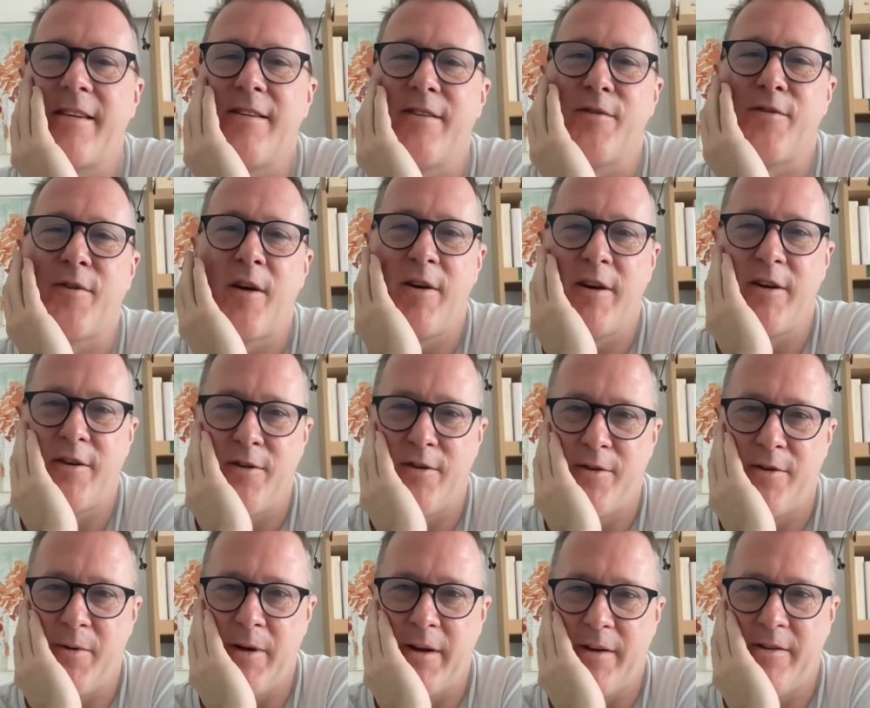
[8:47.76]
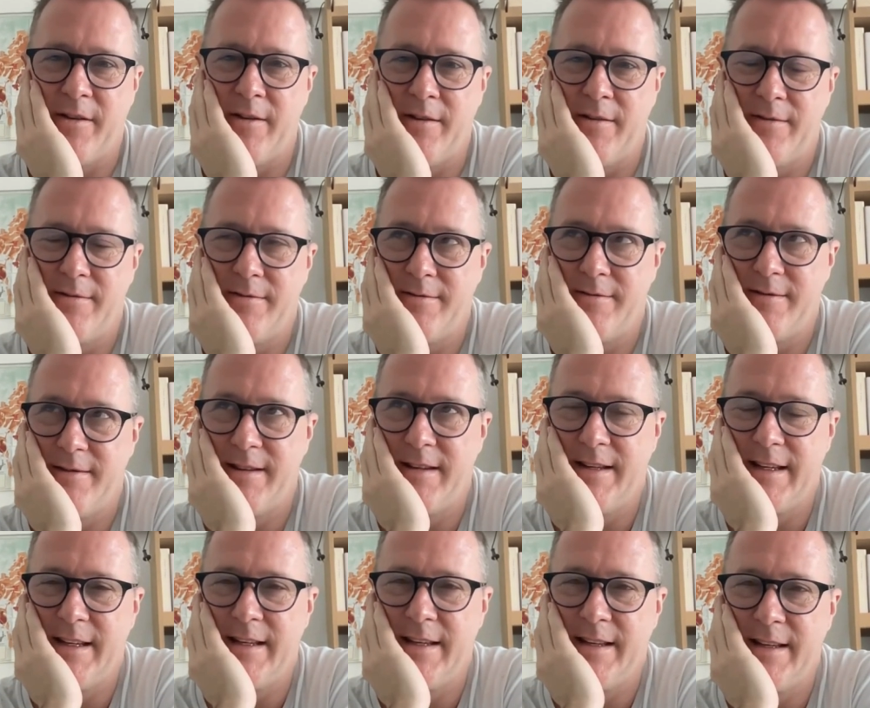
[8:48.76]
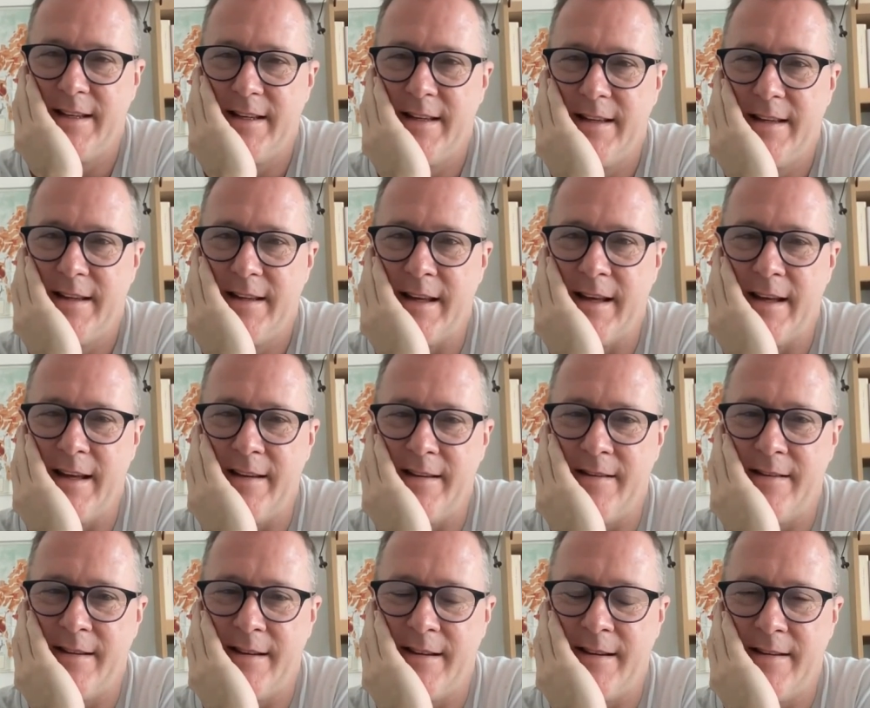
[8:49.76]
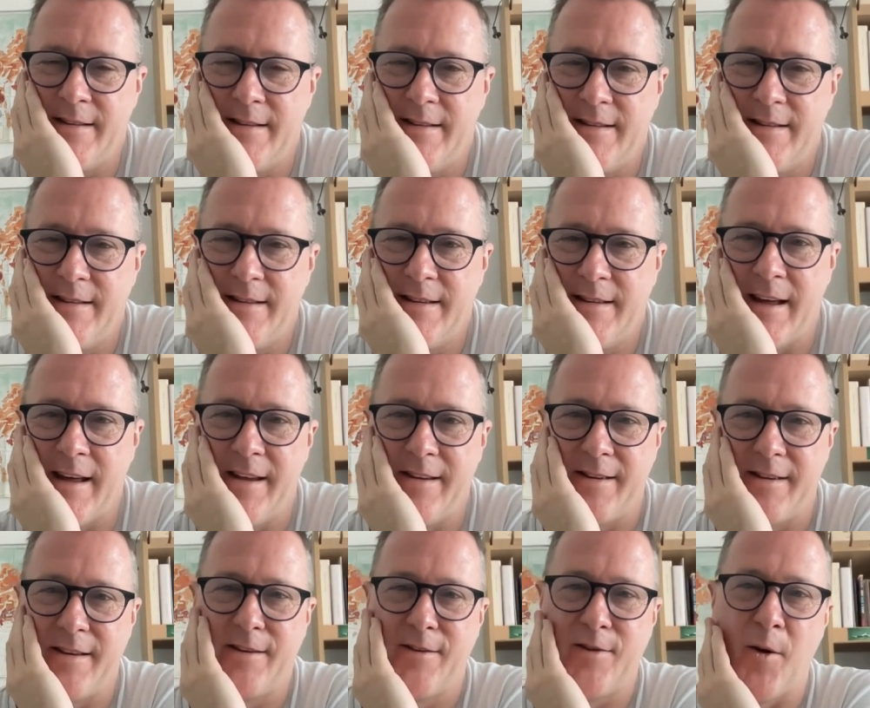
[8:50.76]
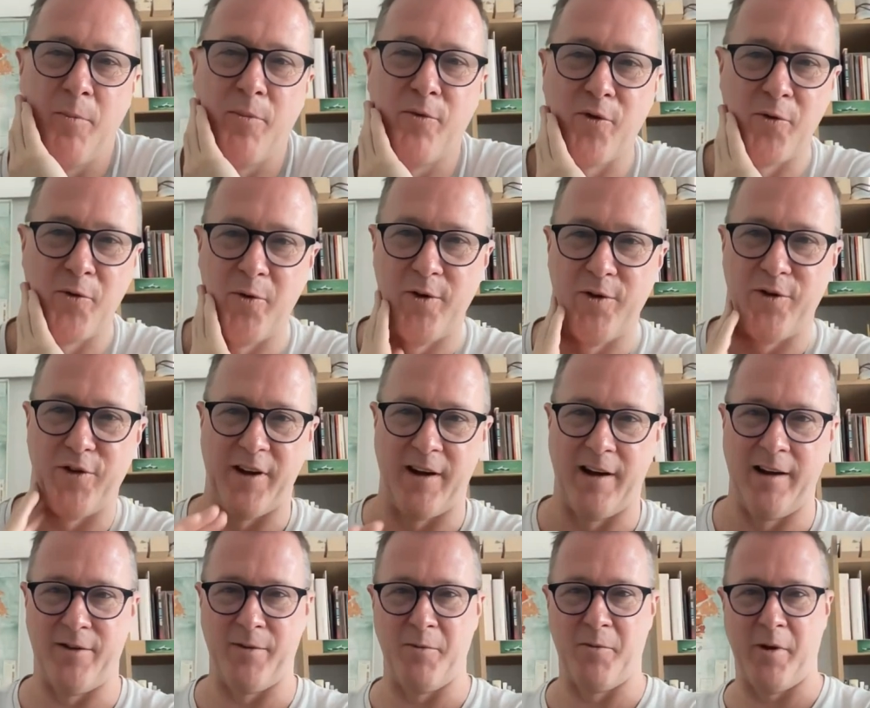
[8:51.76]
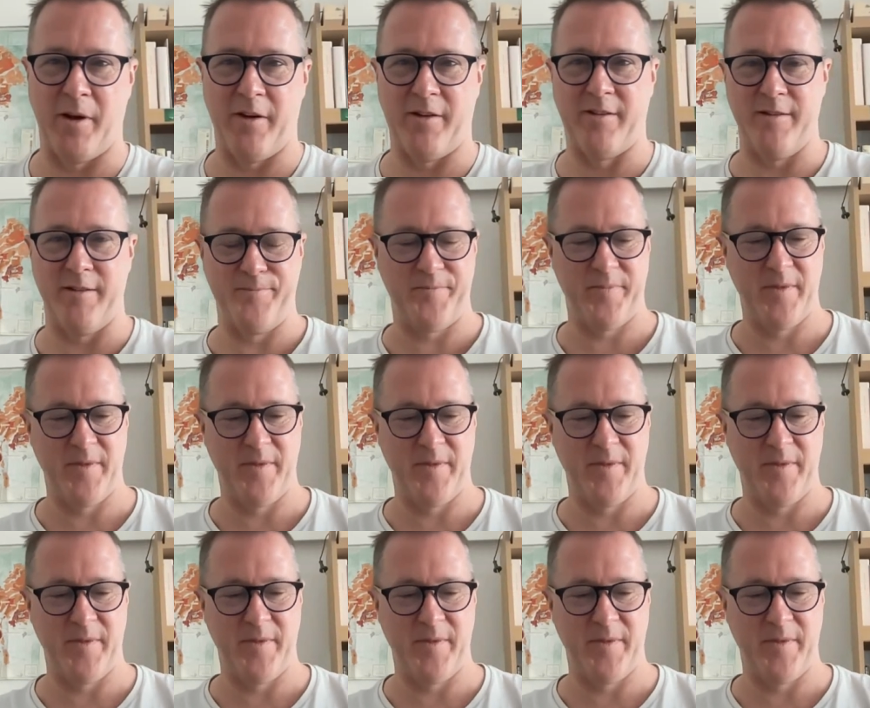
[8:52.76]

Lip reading: is a very good question. That is a top drawer journalism question.